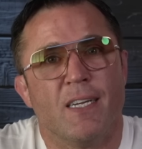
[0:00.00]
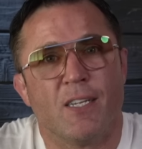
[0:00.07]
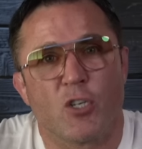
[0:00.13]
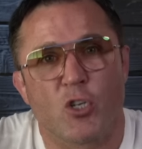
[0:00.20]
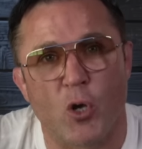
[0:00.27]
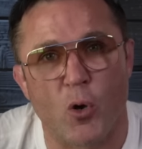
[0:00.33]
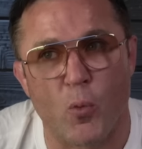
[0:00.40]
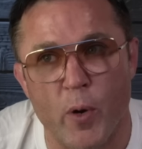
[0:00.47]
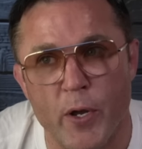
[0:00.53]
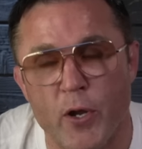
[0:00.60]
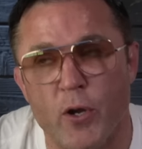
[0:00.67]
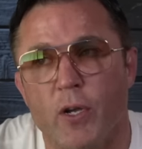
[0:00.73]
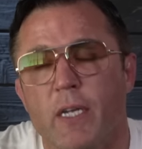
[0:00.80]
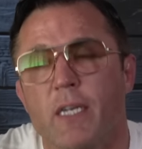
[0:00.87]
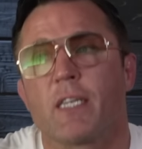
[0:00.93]
So when
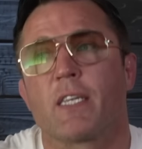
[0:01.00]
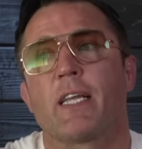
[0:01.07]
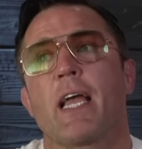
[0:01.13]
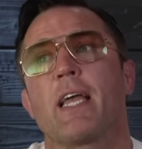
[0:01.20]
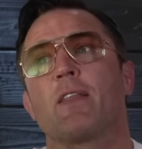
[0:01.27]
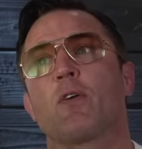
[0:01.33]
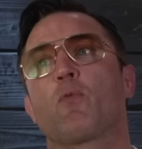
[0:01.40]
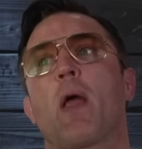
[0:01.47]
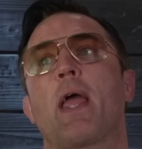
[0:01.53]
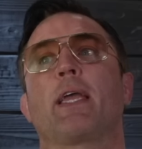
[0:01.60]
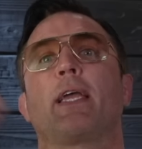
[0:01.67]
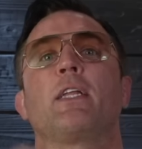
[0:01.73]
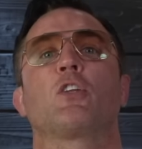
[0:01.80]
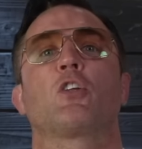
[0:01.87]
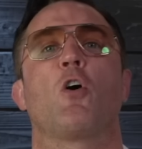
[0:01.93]
you're going to say that
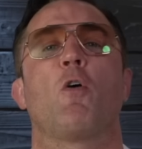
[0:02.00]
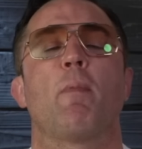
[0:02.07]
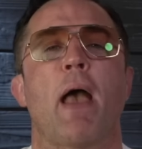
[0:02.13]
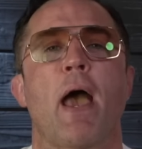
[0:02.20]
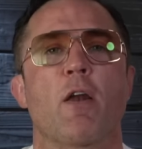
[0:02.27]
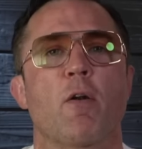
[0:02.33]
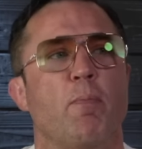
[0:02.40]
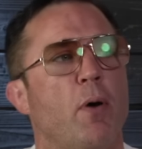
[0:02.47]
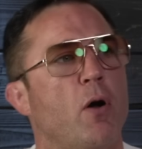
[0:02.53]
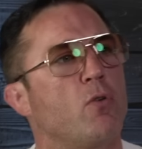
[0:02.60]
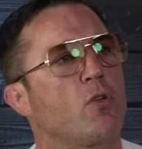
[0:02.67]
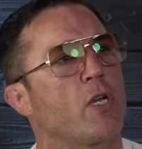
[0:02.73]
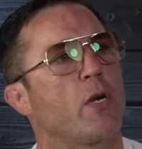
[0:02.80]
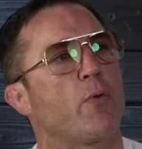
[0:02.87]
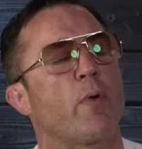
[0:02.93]
rankings don't matter,
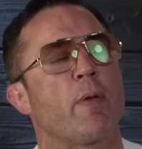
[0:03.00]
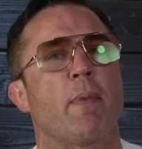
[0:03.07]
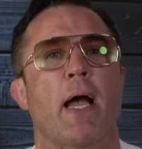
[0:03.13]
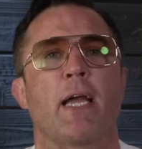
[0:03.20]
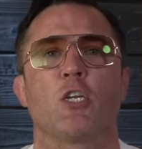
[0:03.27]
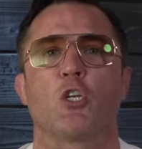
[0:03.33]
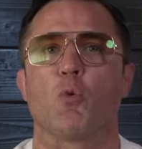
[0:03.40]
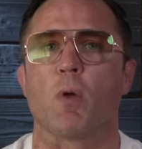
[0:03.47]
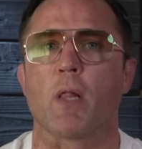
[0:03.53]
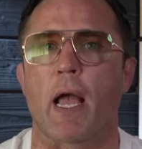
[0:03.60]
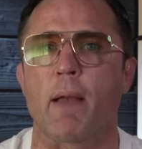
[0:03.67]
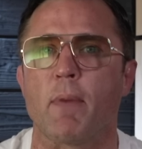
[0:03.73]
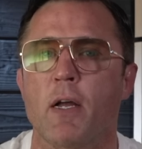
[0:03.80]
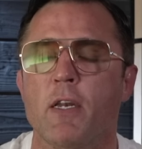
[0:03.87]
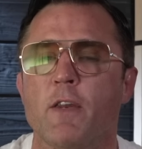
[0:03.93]
Bo's going to remind you, well,
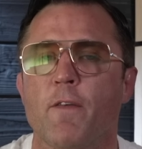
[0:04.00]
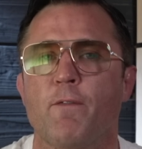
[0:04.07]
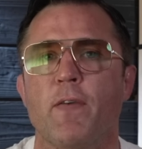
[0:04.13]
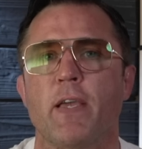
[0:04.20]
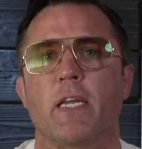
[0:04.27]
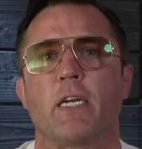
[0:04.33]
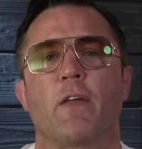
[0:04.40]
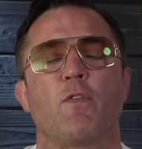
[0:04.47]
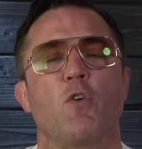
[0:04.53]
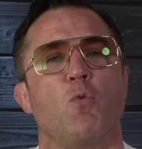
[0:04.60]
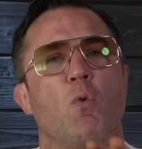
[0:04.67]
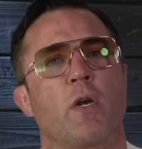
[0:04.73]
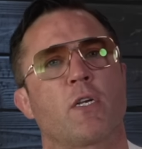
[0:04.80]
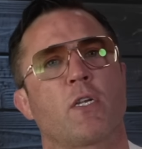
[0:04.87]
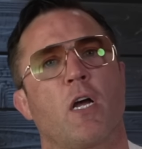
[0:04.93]
I'm undefeated. If you
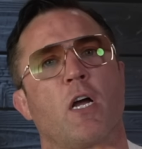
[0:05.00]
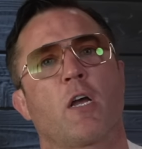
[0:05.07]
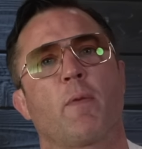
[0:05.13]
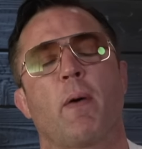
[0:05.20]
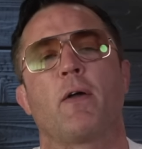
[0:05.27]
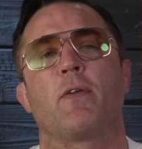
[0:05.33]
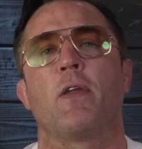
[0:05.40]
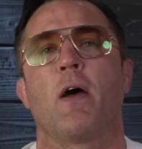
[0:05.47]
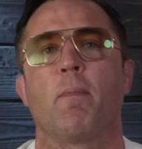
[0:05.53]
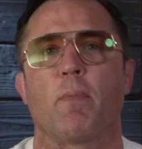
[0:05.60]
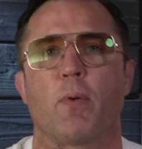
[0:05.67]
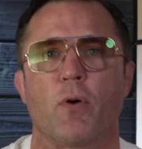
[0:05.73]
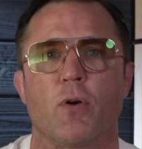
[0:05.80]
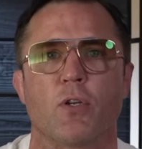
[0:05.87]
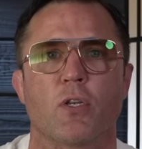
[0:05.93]
want to talk about
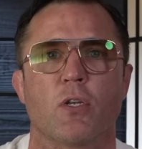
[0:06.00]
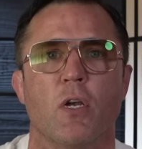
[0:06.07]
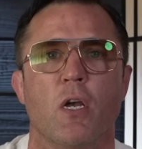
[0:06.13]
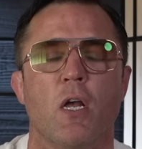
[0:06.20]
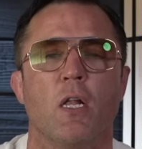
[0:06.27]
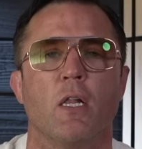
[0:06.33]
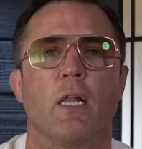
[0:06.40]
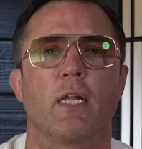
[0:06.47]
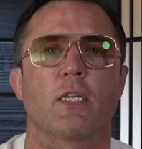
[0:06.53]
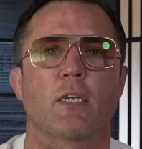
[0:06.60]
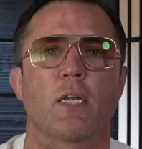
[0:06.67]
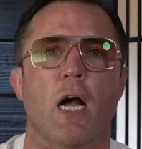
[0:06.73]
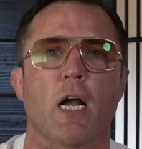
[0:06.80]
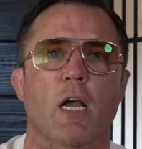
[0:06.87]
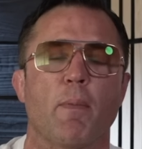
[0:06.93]
numbers, let's
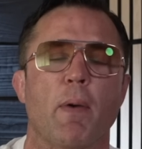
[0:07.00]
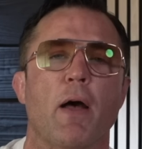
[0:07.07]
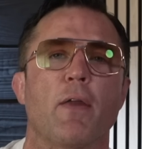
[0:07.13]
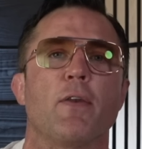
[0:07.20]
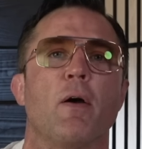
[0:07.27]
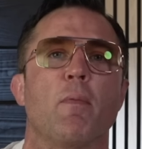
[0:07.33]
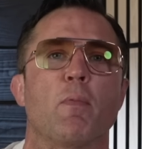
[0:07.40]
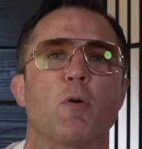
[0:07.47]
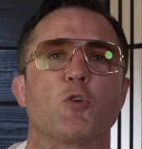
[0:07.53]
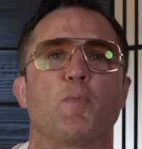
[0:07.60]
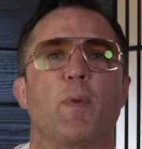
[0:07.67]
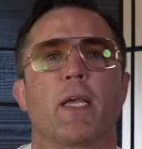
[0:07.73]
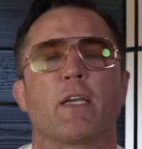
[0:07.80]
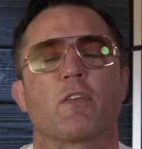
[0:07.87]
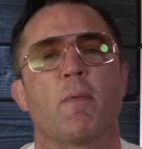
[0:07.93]
talk about numbers
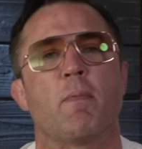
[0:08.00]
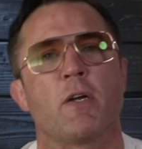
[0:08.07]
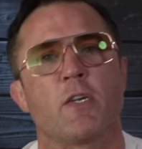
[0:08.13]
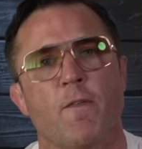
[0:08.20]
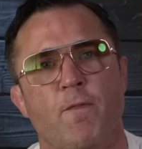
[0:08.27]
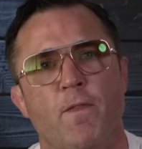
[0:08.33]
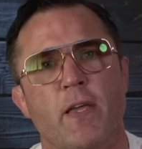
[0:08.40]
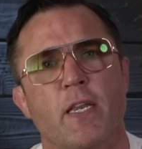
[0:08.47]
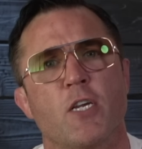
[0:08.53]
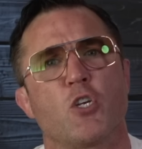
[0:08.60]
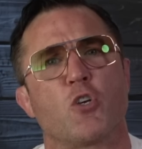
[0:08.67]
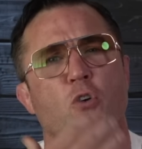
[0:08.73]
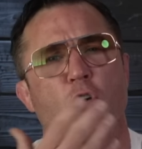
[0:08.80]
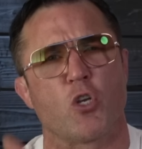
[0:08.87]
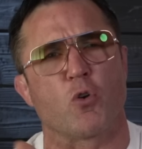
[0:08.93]
because I'm undefeated.
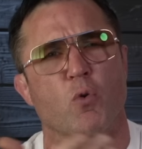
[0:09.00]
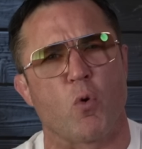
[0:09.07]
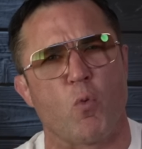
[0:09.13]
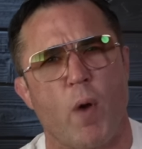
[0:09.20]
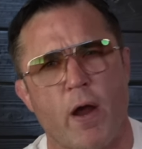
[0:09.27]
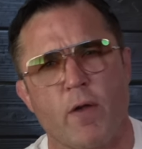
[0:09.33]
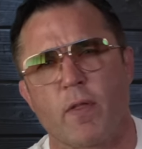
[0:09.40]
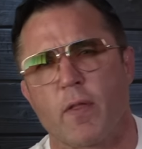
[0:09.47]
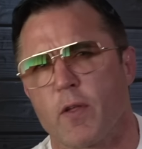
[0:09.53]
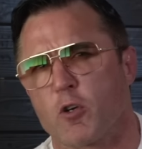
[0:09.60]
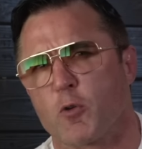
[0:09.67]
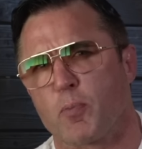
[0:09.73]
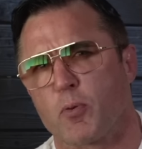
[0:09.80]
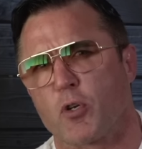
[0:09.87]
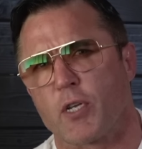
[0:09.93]
You're aware that
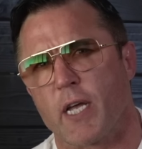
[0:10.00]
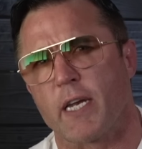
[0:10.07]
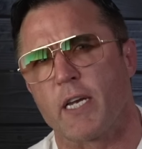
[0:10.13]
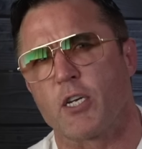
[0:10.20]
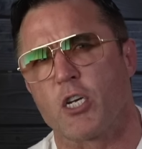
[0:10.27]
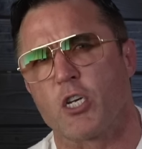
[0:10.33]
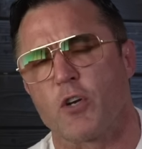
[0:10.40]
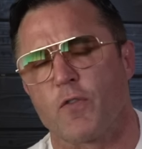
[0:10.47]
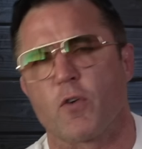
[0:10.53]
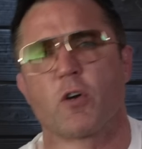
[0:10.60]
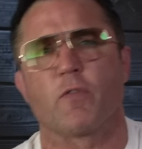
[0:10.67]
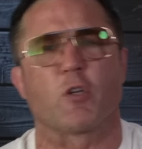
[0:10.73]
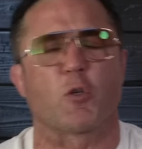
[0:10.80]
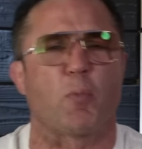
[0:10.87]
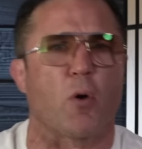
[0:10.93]
there's percentages. You've heard
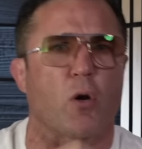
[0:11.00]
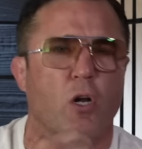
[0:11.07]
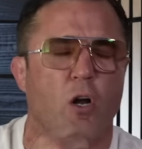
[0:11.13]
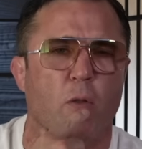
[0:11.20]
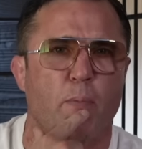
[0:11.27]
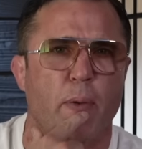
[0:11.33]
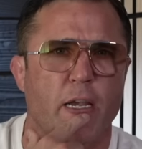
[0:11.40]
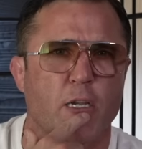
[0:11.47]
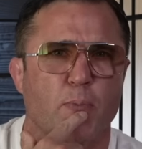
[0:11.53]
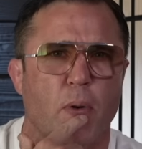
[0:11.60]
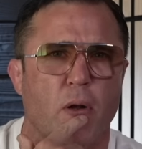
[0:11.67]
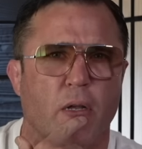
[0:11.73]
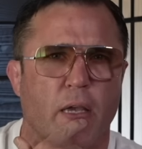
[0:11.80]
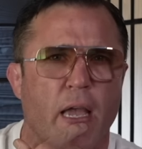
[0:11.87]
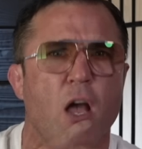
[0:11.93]
of a sport called
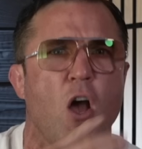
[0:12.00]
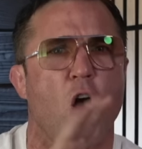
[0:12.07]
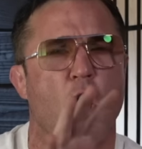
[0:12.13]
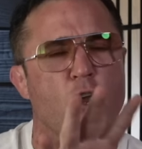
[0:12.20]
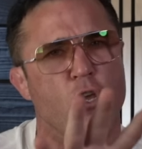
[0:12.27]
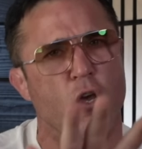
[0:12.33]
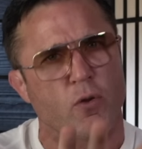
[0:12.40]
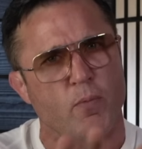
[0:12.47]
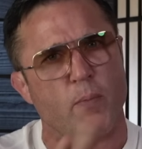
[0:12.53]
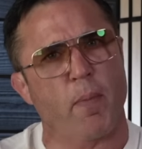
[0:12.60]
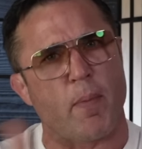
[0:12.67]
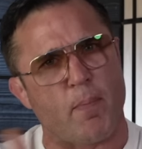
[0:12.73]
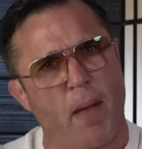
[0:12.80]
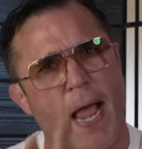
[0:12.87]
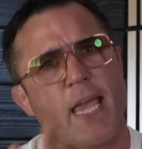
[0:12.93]
baseball. Okay, are you
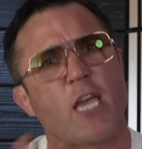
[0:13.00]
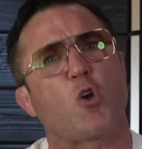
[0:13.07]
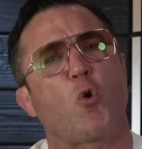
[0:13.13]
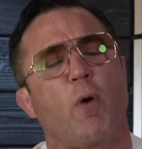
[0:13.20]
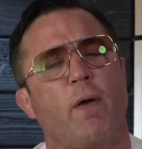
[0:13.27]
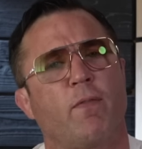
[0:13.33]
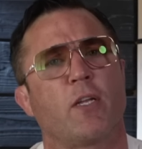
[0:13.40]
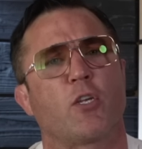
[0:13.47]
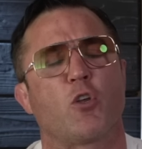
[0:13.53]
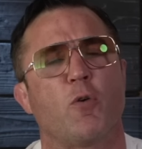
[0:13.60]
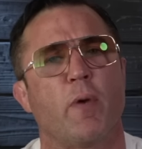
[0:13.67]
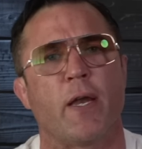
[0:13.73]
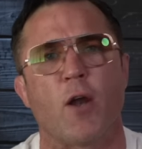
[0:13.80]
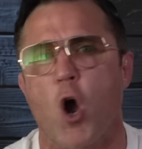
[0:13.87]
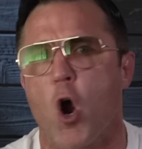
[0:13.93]
my equivalent to
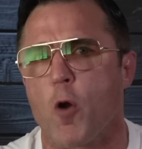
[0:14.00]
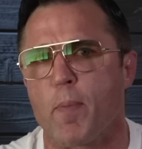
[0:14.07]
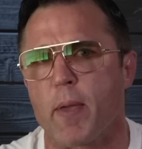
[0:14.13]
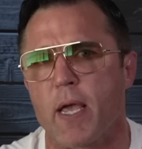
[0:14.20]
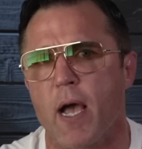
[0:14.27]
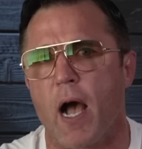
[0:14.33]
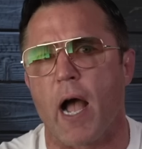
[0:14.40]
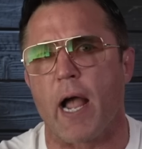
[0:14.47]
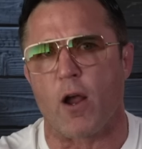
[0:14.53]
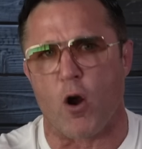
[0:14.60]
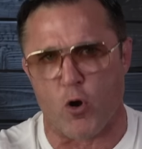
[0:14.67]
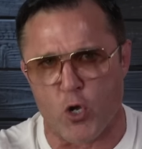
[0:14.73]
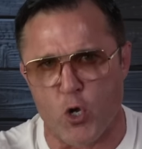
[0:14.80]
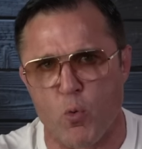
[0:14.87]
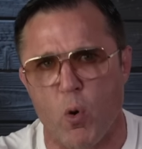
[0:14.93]
an RBI?
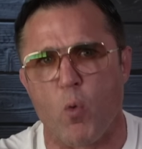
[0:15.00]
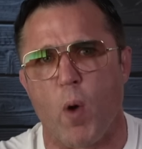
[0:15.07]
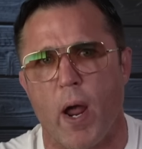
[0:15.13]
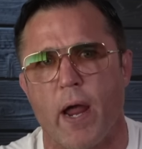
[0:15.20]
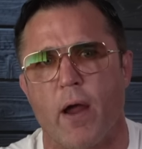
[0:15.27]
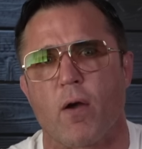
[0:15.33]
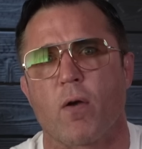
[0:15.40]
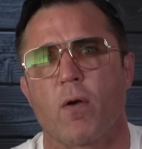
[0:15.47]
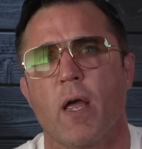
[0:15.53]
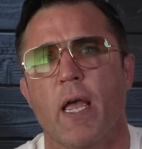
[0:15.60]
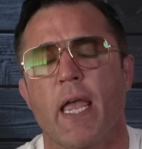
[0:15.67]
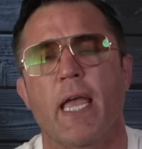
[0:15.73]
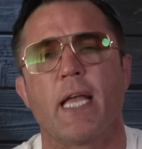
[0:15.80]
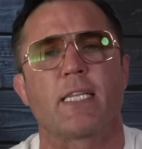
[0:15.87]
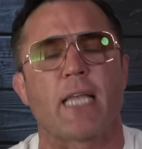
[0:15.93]
Are you aware?
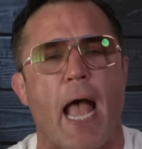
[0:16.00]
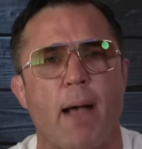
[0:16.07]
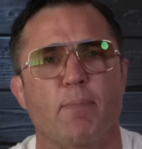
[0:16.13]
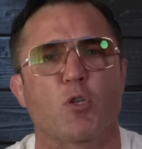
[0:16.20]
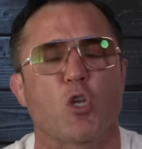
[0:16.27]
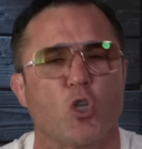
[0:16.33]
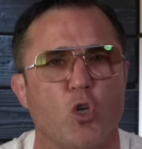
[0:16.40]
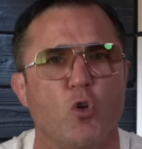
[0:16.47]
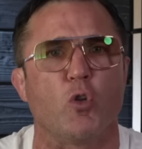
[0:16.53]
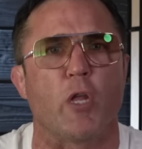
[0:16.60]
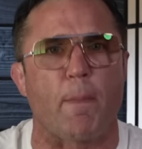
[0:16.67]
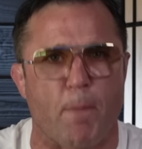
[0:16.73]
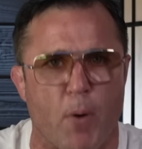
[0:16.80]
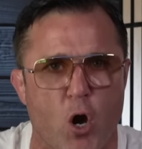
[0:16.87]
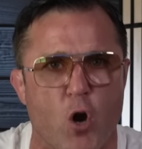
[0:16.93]
It's absolutely
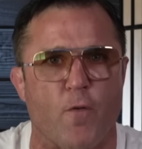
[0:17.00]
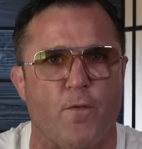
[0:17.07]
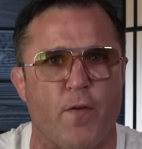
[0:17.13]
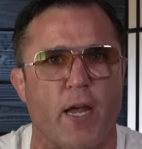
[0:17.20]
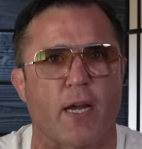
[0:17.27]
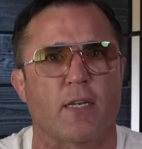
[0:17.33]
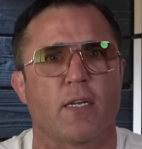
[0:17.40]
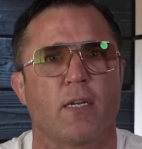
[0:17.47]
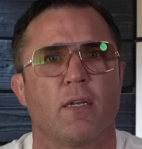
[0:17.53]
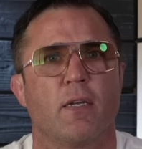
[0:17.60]
perfect.